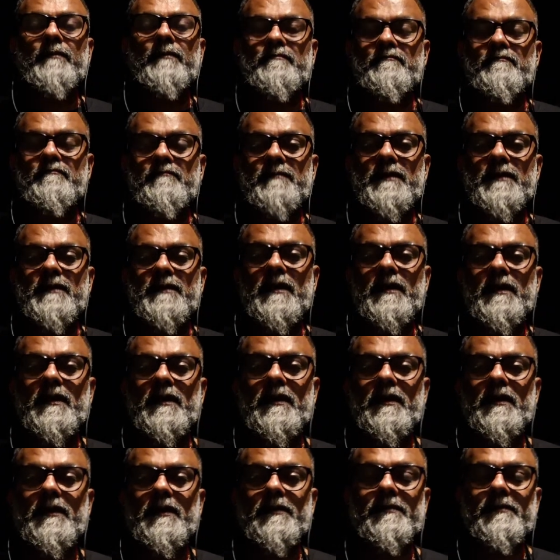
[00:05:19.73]

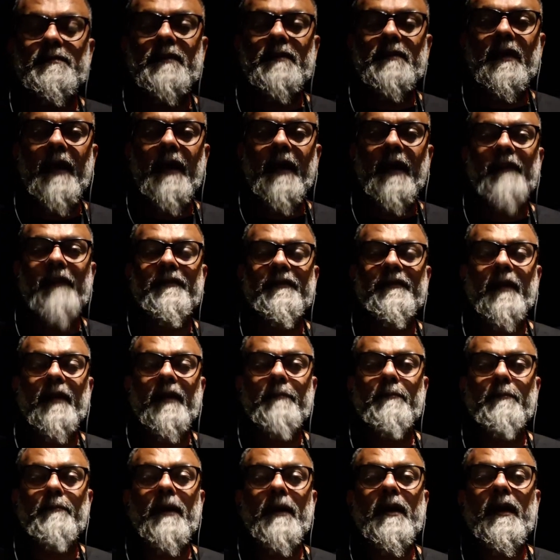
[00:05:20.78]
the airframe
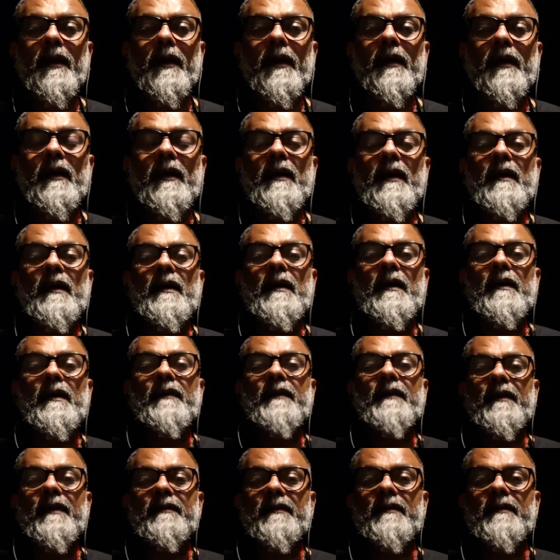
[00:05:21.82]
burning. There is an